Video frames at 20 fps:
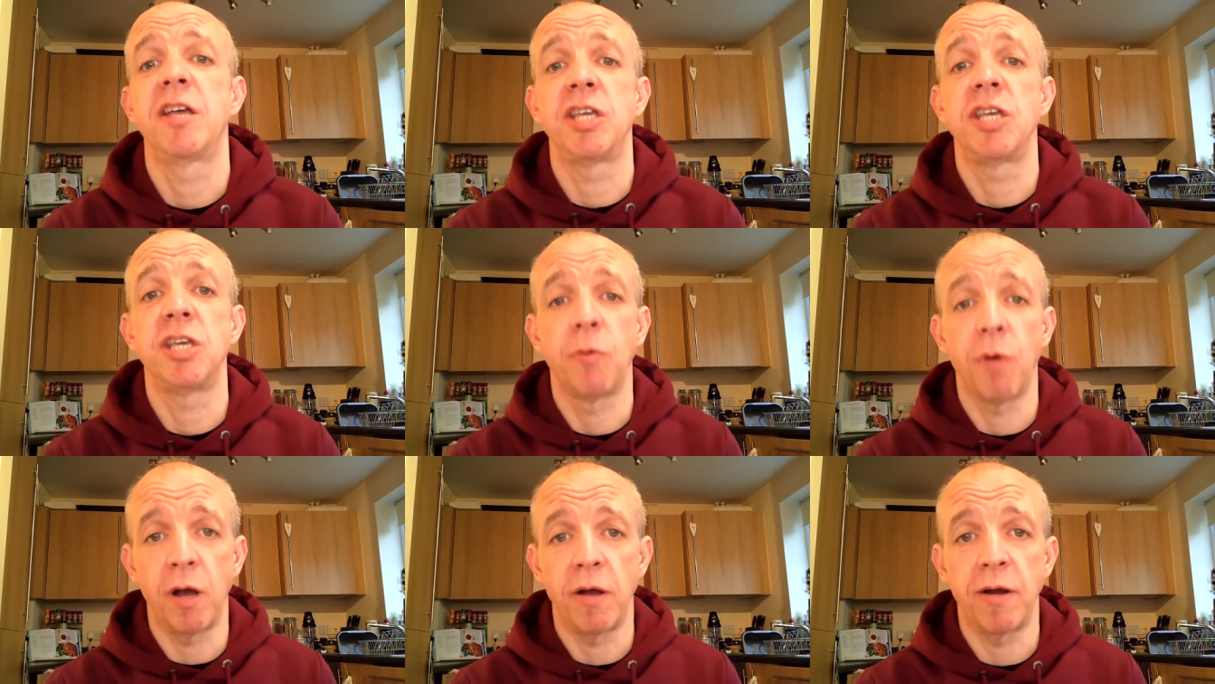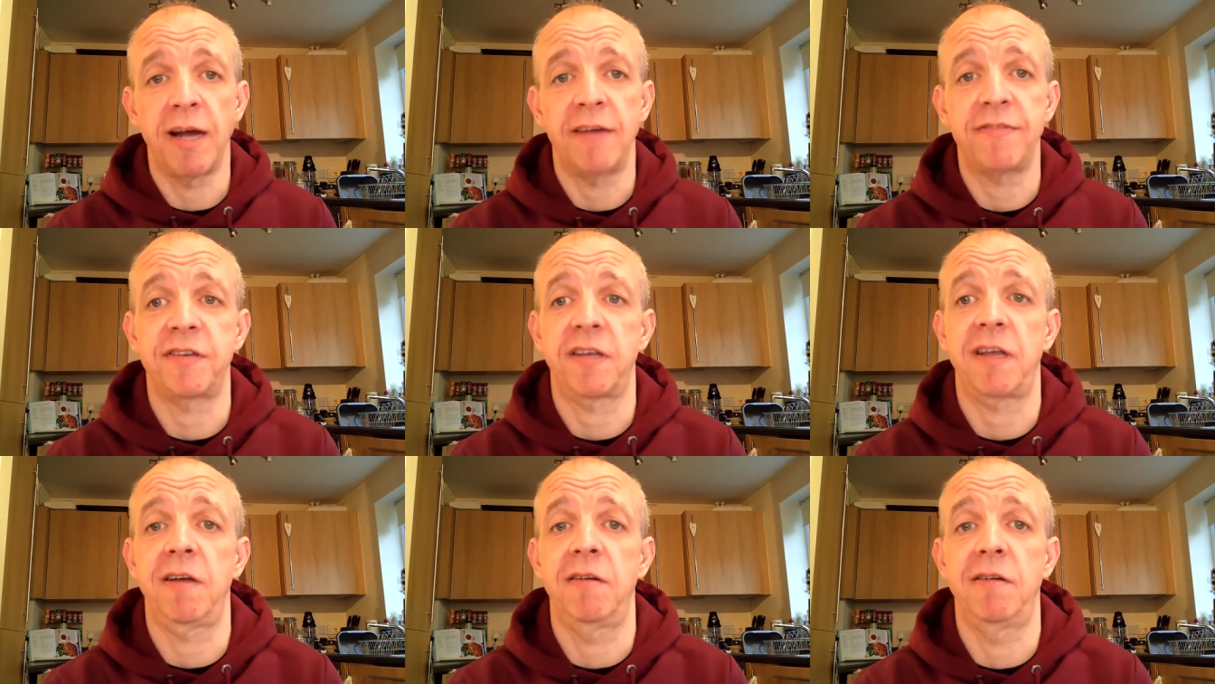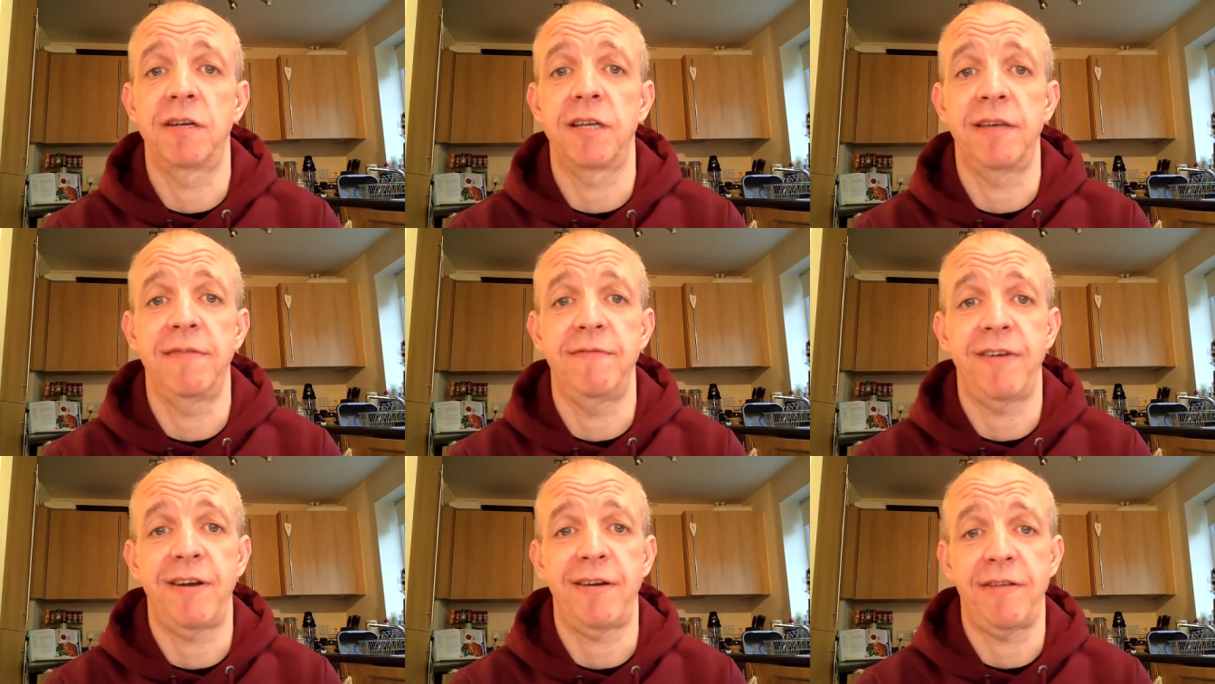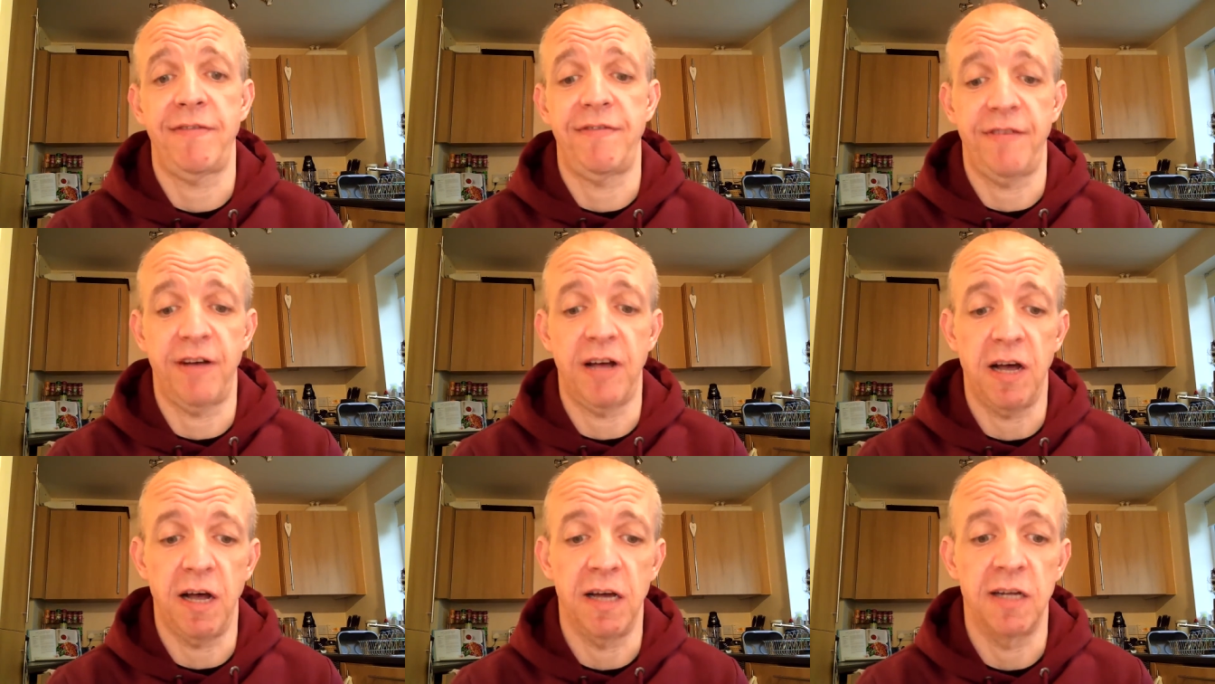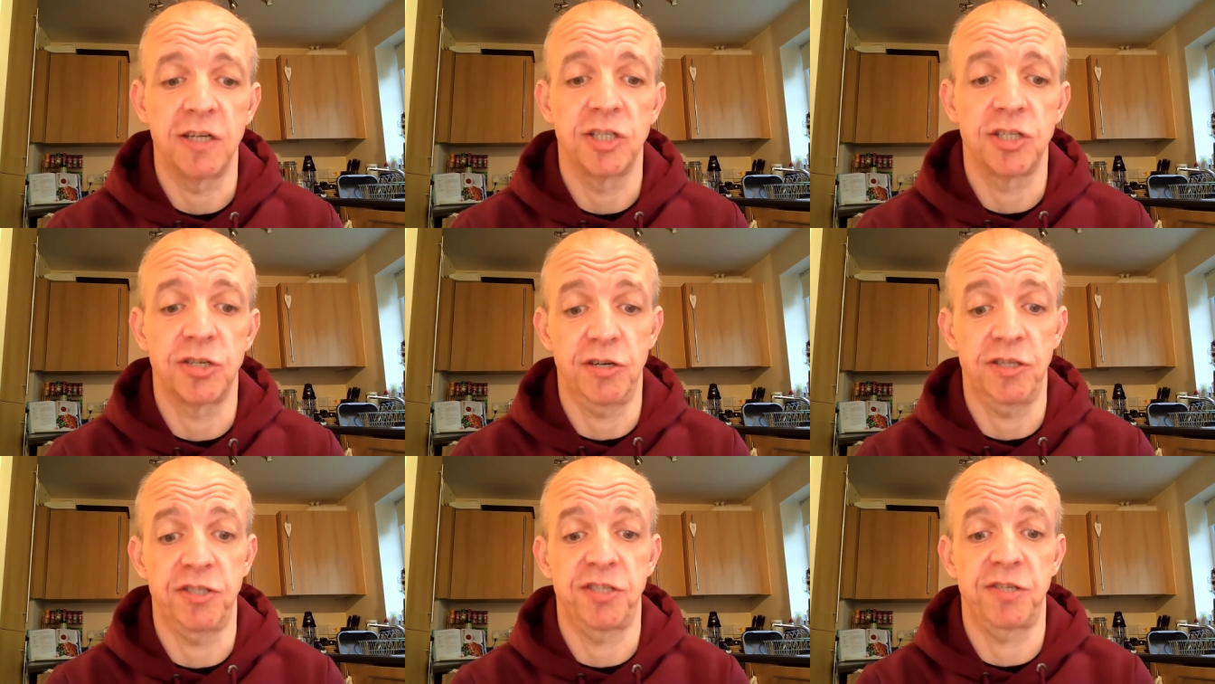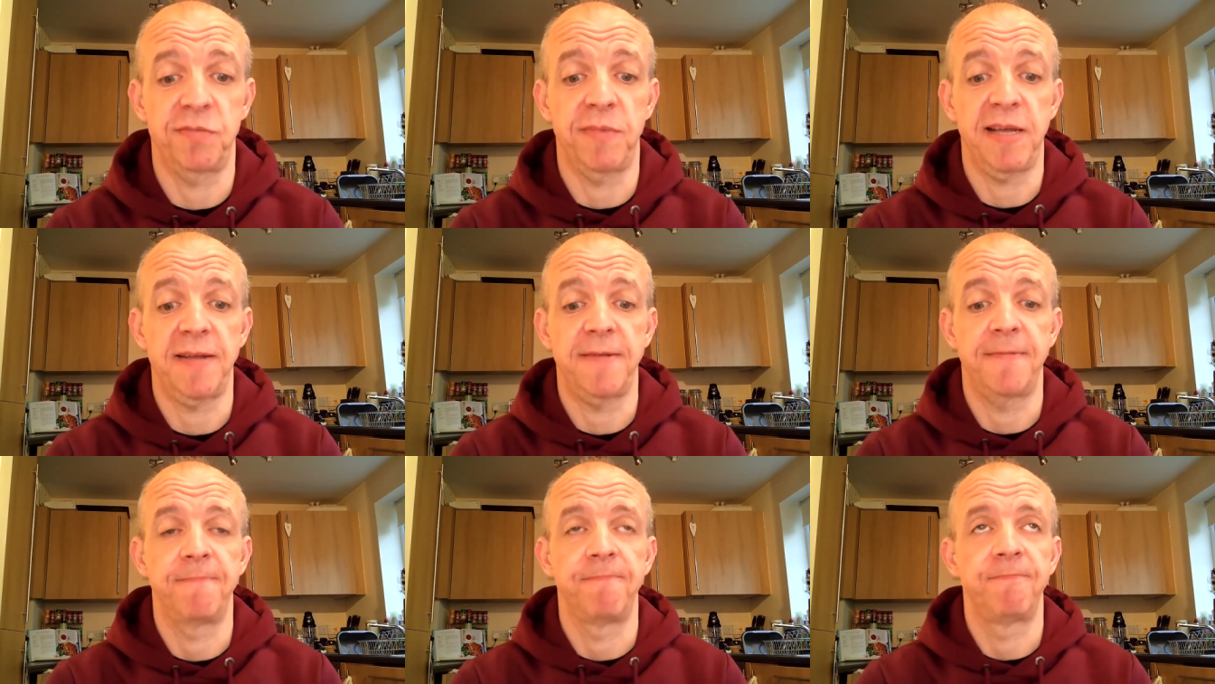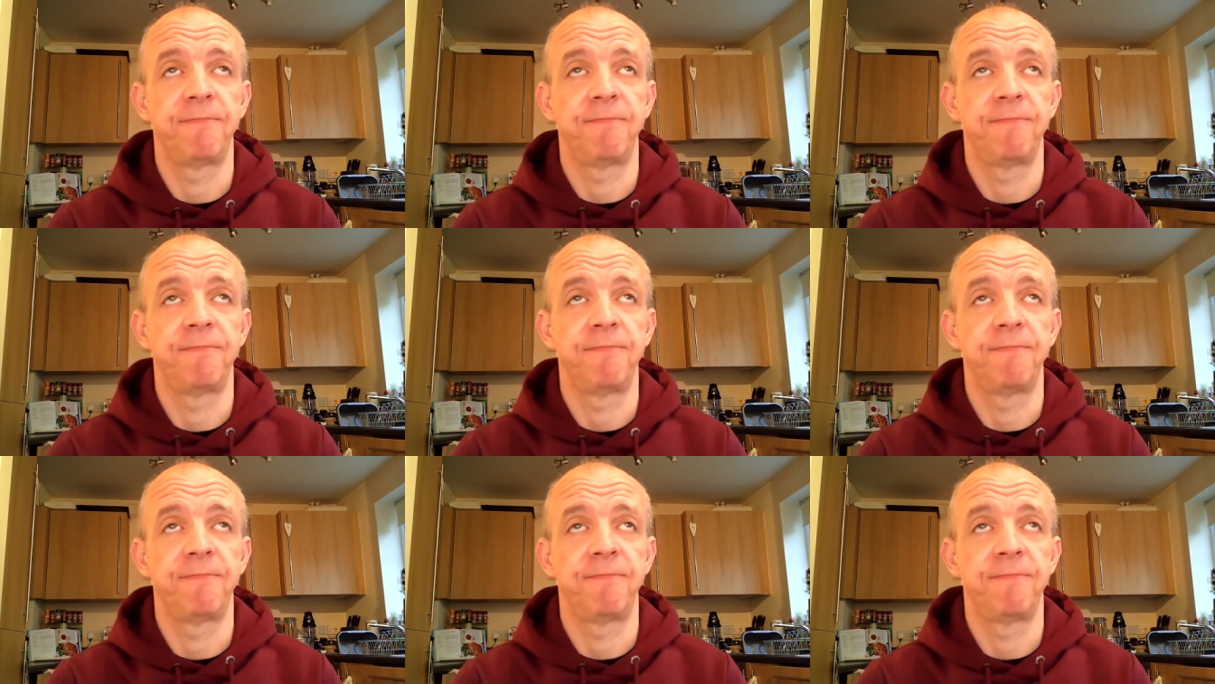You won't have to go looking very far, trust me.